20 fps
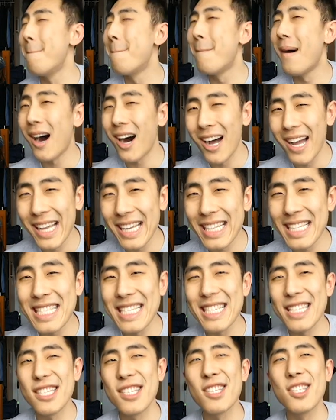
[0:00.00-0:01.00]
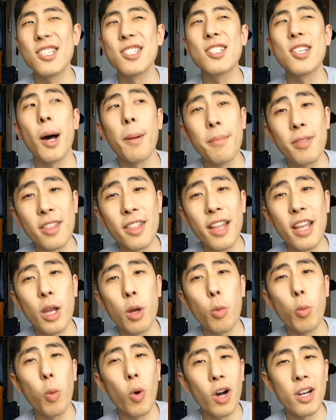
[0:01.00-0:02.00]
But
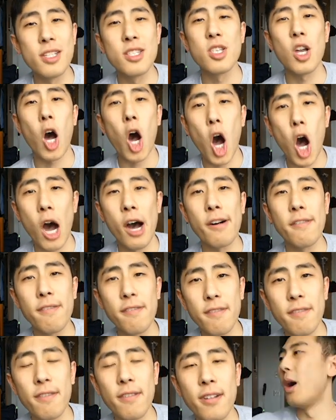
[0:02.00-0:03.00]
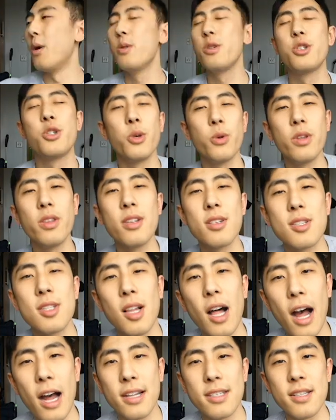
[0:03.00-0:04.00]
something was off. I was doing these
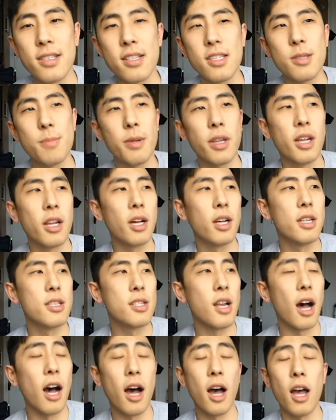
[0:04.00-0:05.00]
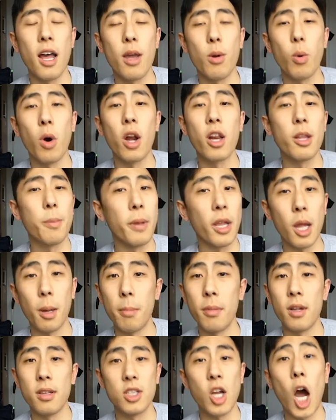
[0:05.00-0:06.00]
classes because I wanted to
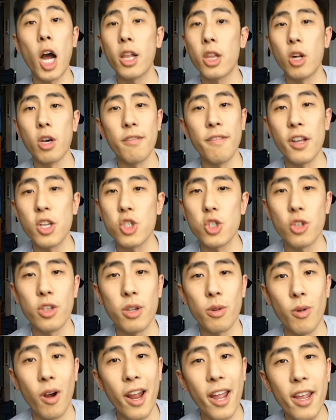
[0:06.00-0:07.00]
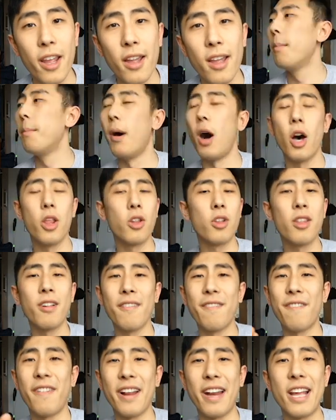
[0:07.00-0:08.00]
become a doctor eventually, right? But other
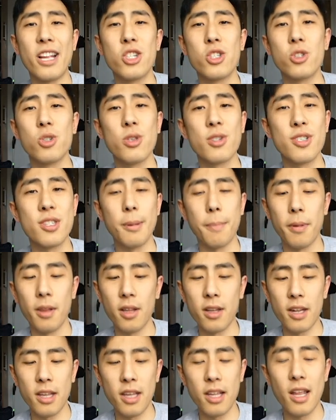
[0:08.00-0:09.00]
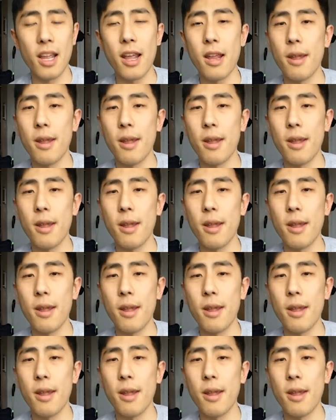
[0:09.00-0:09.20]
than financial stability